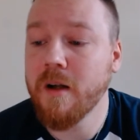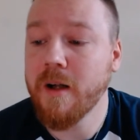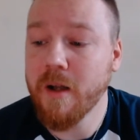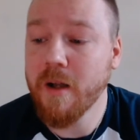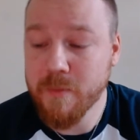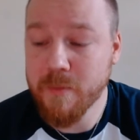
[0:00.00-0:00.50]

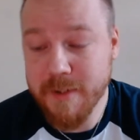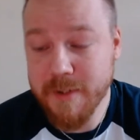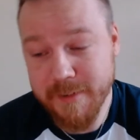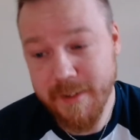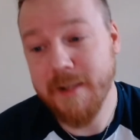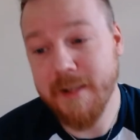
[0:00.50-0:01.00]
and I would have
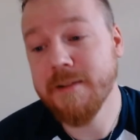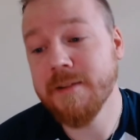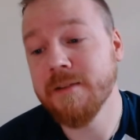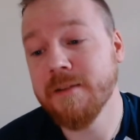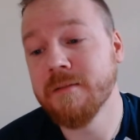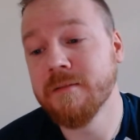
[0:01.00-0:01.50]
said,
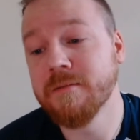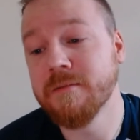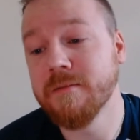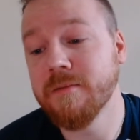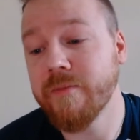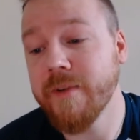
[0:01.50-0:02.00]

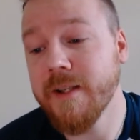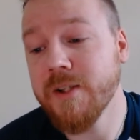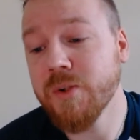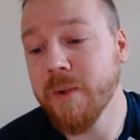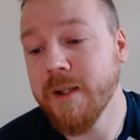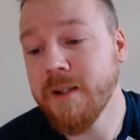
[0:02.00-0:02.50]

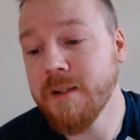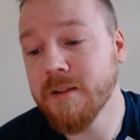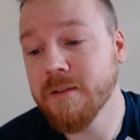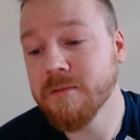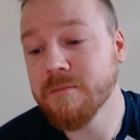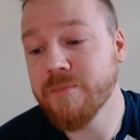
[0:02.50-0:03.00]
this
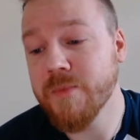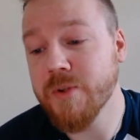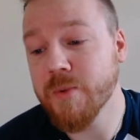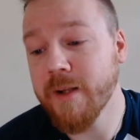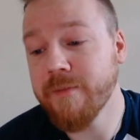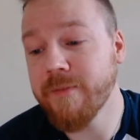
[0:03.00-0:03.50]
week, the
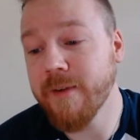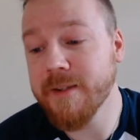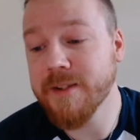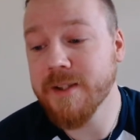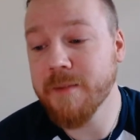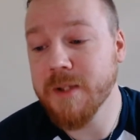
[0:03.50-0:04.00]
25th
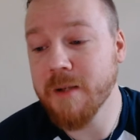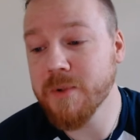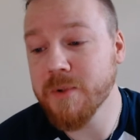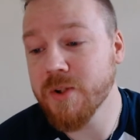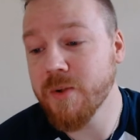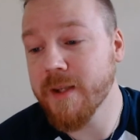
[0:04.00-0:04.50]
of
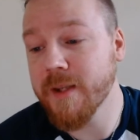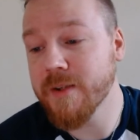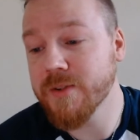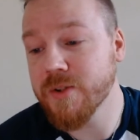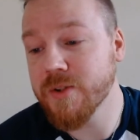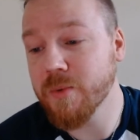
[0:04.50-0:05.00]
September
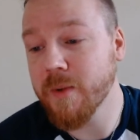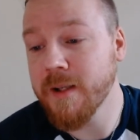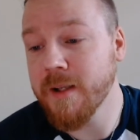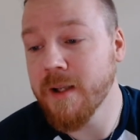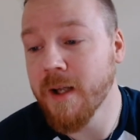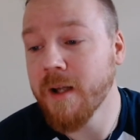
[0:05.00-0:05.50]

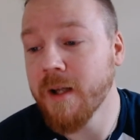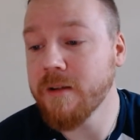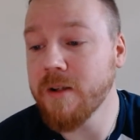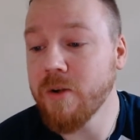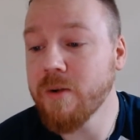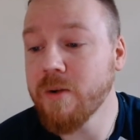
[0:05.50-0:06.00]
2020,
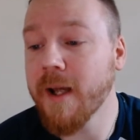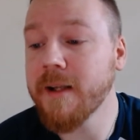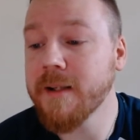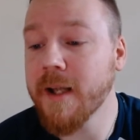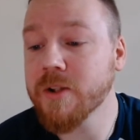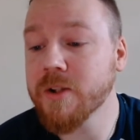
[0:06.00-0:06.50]
the
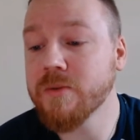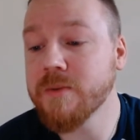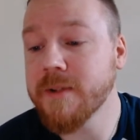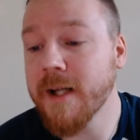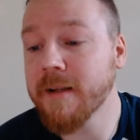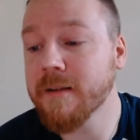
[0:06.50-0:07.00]
UK national
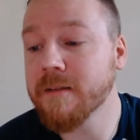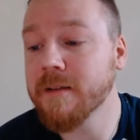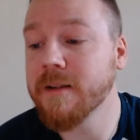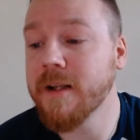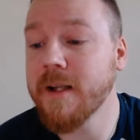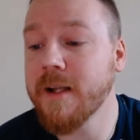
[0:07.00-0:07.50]
debt
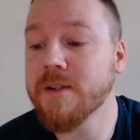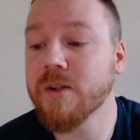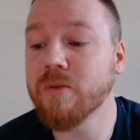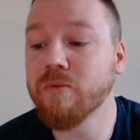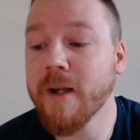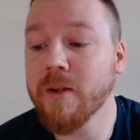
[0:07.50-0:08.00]
hits
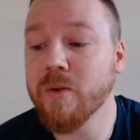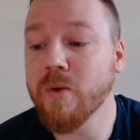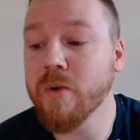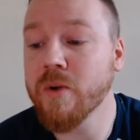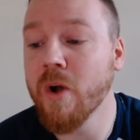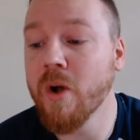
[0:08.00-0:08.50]
a
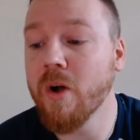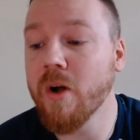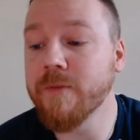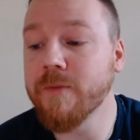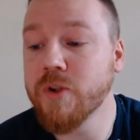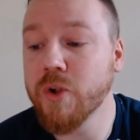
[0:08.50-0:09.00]
record
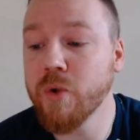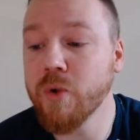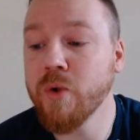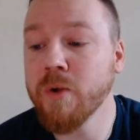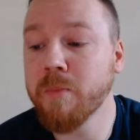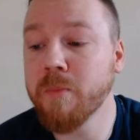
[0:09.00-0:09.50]
of
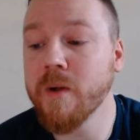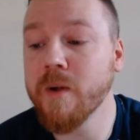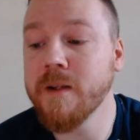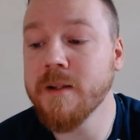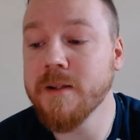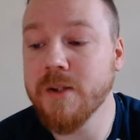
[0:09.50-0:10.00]

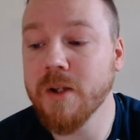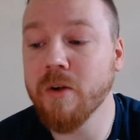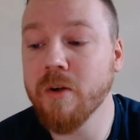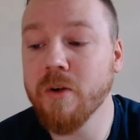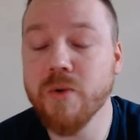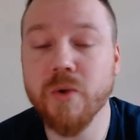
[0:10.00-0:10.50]

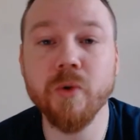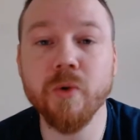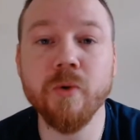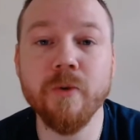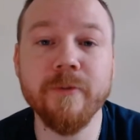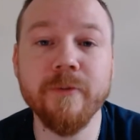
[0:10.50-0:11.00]

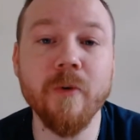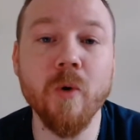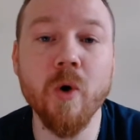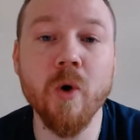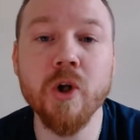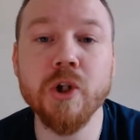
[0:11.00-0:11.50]

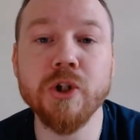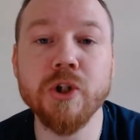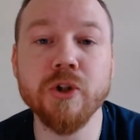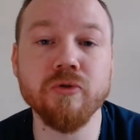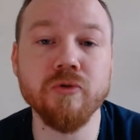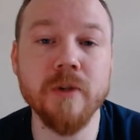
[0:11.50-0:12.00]
2.024
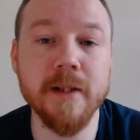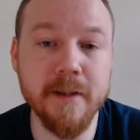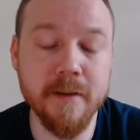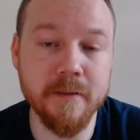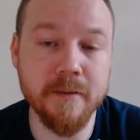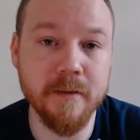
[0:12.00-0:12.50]

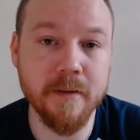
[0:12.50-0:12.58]
trillion.